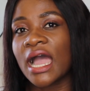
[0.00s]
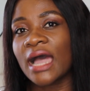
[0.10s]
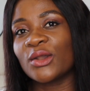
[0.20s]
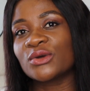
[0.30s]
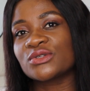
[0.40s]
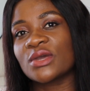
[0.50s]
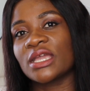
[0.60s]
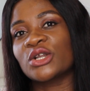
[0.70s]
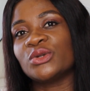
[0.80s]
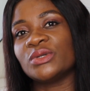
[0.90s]
I'll also
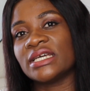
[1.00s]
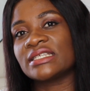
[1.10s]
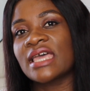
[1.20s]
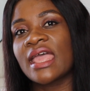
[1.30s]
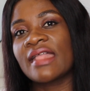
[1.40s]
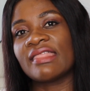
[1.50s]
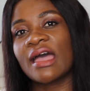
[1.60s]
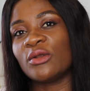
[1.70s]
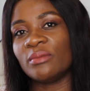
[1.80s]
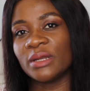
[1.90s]
include it
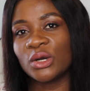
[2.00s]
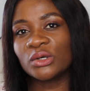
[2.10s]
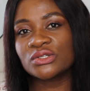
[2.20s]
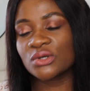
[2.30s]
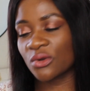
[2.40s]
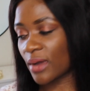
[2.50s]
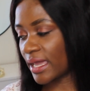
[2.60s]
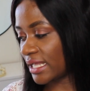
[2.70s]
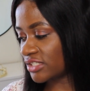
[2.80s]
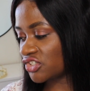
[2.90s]
down below, so go
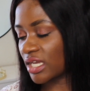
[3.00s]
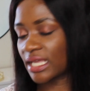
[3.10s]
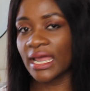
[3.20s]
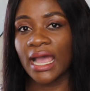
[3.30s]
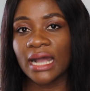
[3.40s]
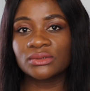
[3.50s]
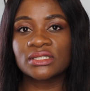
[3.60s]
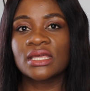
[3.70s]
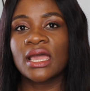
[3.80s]
ahead and check it out.